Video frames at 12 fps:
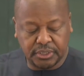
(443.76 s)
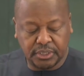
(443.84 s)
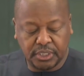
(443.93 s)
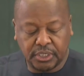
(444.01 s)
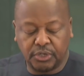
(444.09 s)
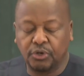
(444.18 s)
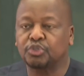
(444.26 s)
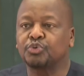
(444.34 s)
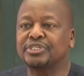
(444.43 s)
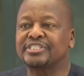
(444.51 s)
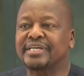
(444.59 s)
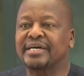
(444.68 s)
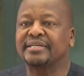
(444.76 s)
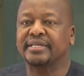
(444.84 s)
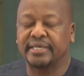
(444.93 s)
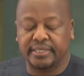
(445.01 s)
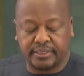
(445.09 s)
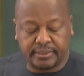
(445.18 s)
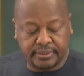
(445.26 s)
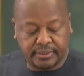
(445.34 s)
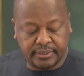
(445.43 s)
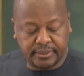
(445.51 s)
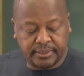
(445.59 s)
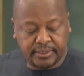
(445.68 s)
notwithstanding
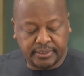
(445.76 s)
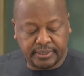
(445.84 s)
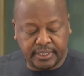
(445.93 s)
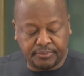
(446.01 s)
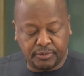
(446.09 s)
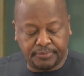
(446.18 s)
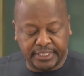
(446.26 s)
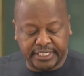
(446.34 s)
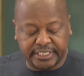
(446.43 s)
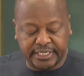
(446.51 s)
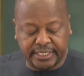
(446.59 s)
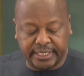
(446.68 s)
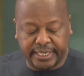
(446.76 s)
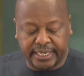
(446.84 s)
the morbidity